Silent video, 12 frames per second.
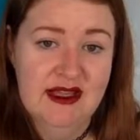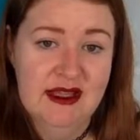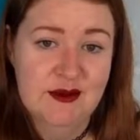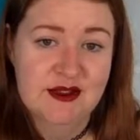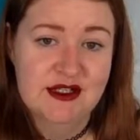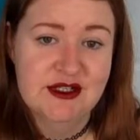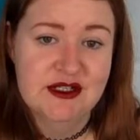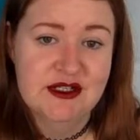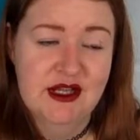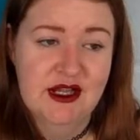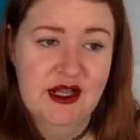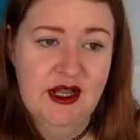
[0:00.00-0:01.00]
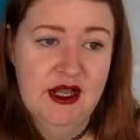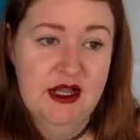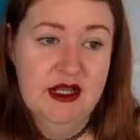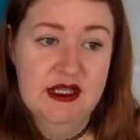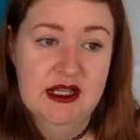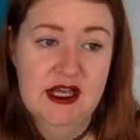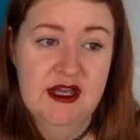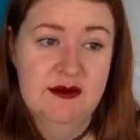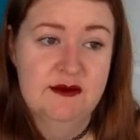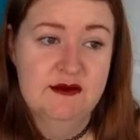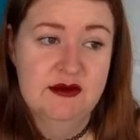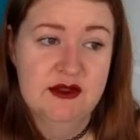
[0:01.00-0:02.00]
That was good.
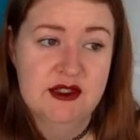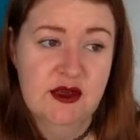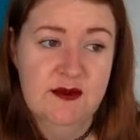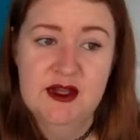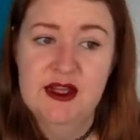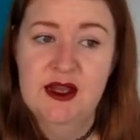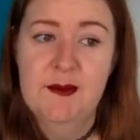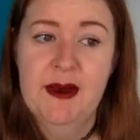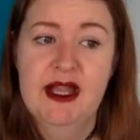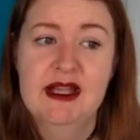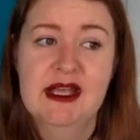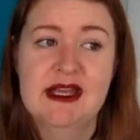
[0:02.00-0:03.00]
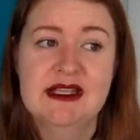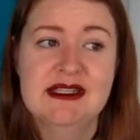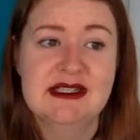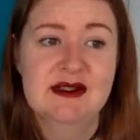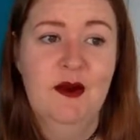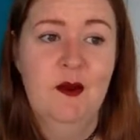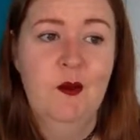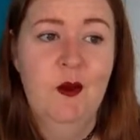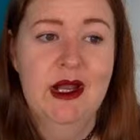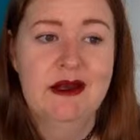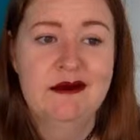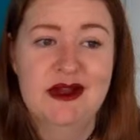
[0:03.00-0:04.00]
Saw Buckingham Palace,
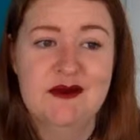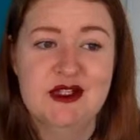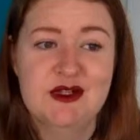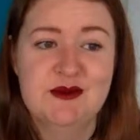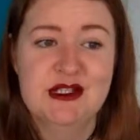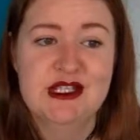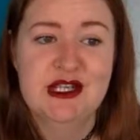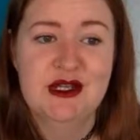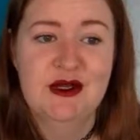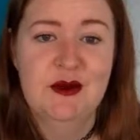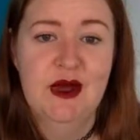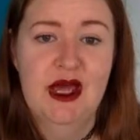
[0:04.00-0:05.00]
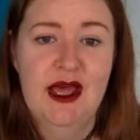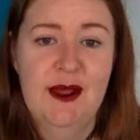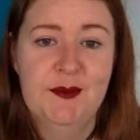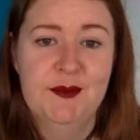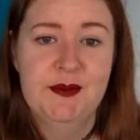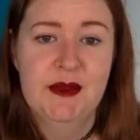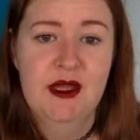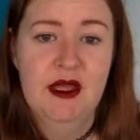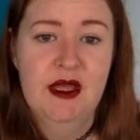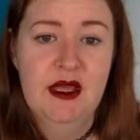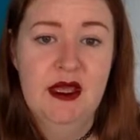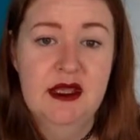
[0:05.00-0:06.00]
went around up to
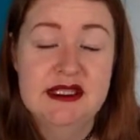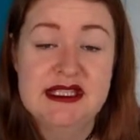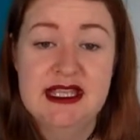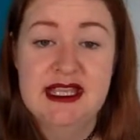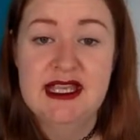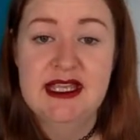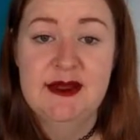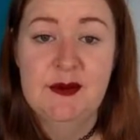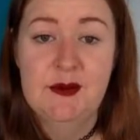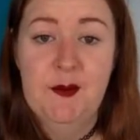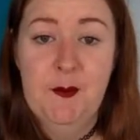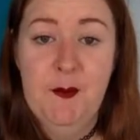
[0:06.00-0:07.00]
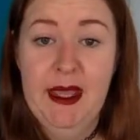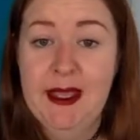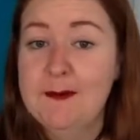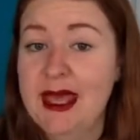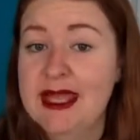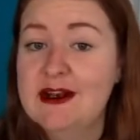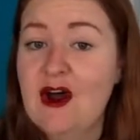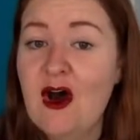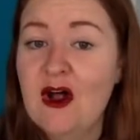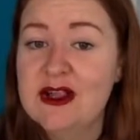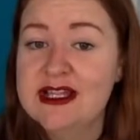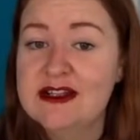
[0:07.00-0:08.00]
see Big Ben
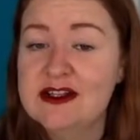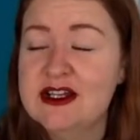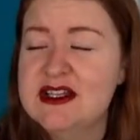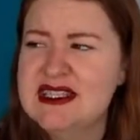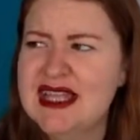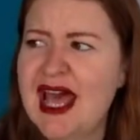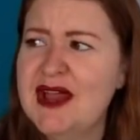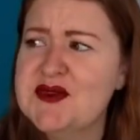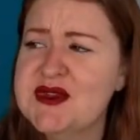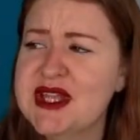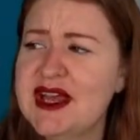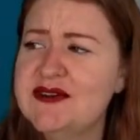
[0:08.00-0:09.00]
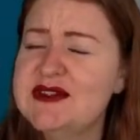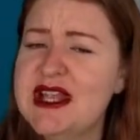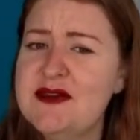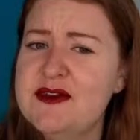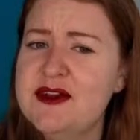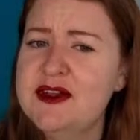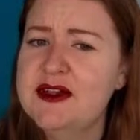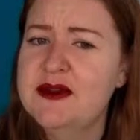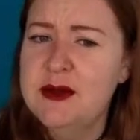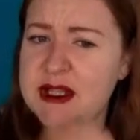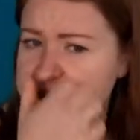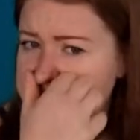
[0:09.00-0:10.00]
all enclosed. I've never,
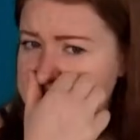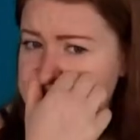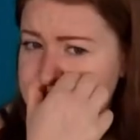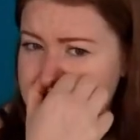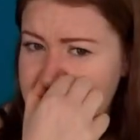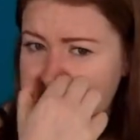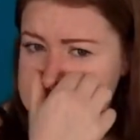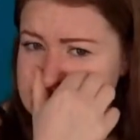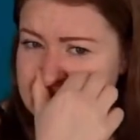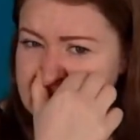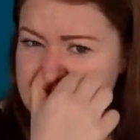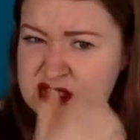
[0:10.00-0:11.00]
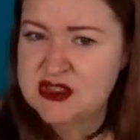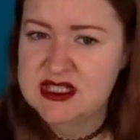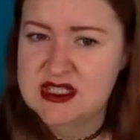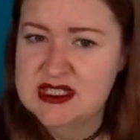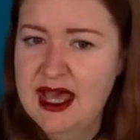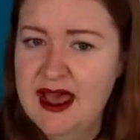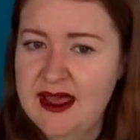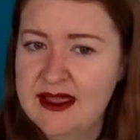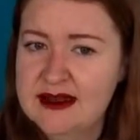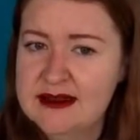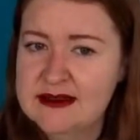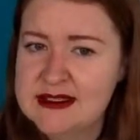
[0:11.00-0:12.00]
well, I've been when it was like just
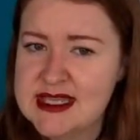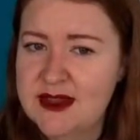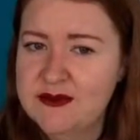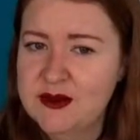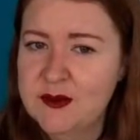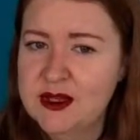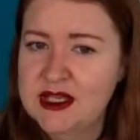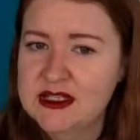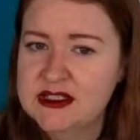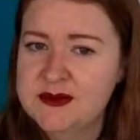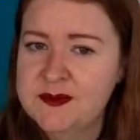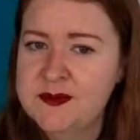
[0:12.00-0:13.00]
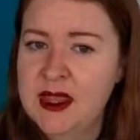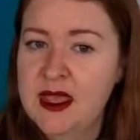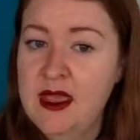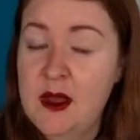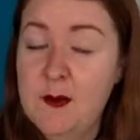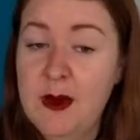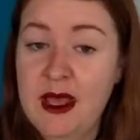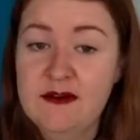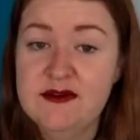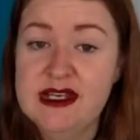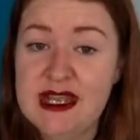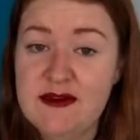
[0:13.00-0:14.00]
starting to have the work done, but
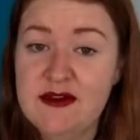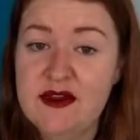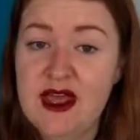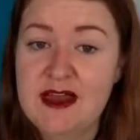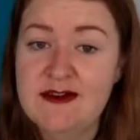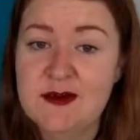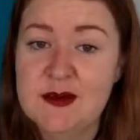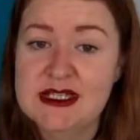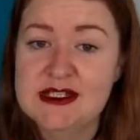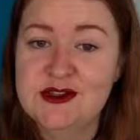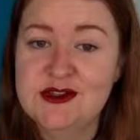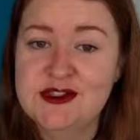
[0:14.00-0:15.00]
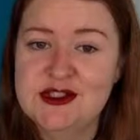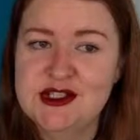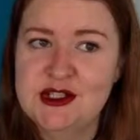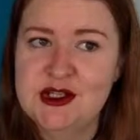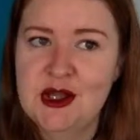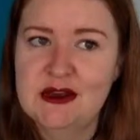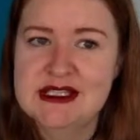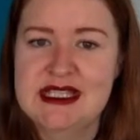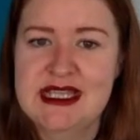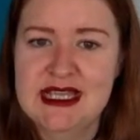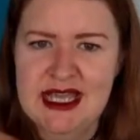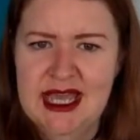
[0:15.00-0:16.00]
I've never ever been to London and not
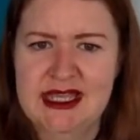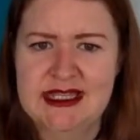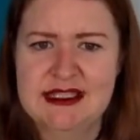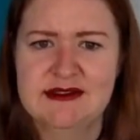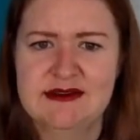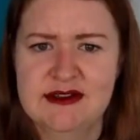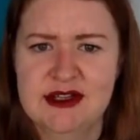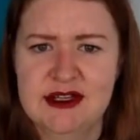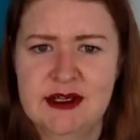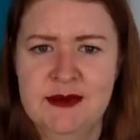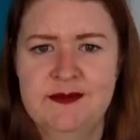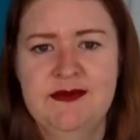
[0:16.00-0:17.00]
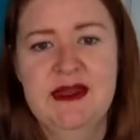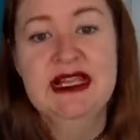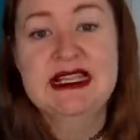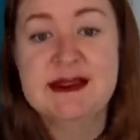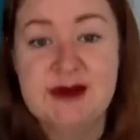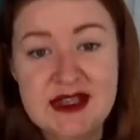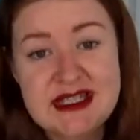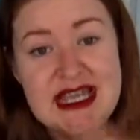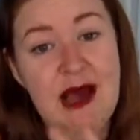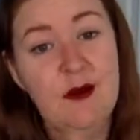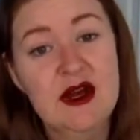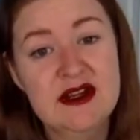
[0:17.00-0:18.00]
seen kind of Elizabeth
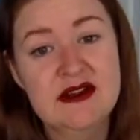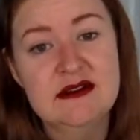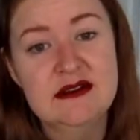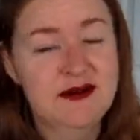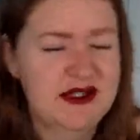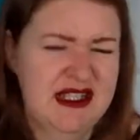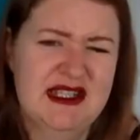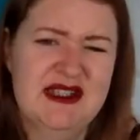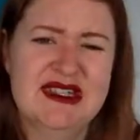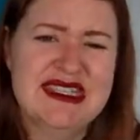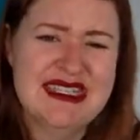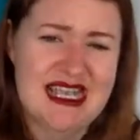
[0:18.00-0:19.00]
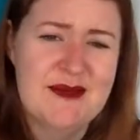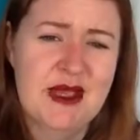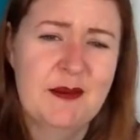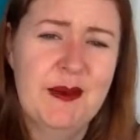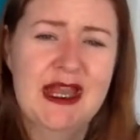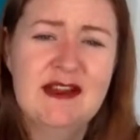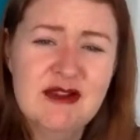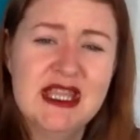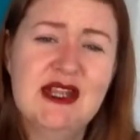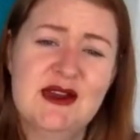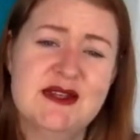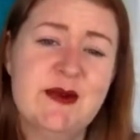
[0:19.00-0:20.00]
Tower. Obviously you don't see Big Ben. It
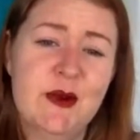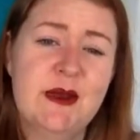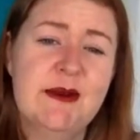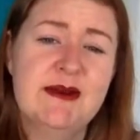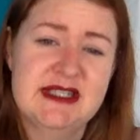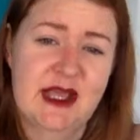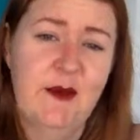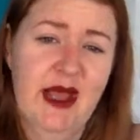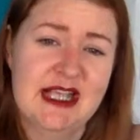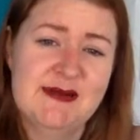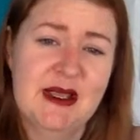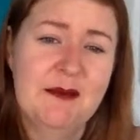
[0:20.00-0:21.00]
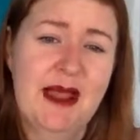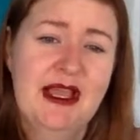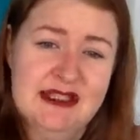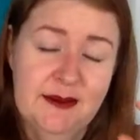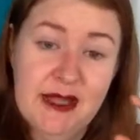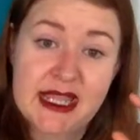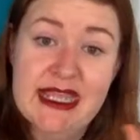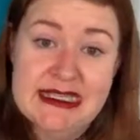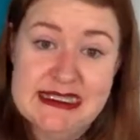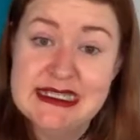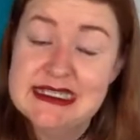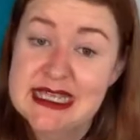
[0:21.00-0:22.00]
really annoys me when people say where's Big Ben, because I'm like,
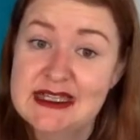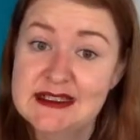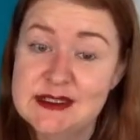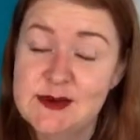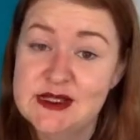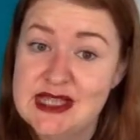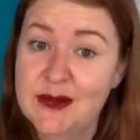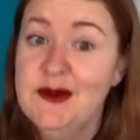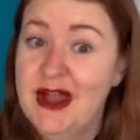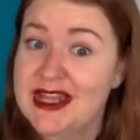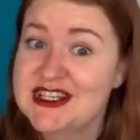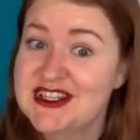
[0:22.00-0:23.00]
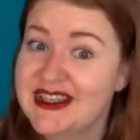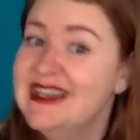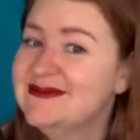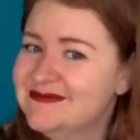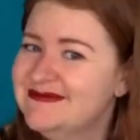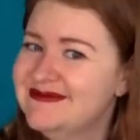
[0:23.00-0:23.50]
it's inside Elizabeth Tower actually.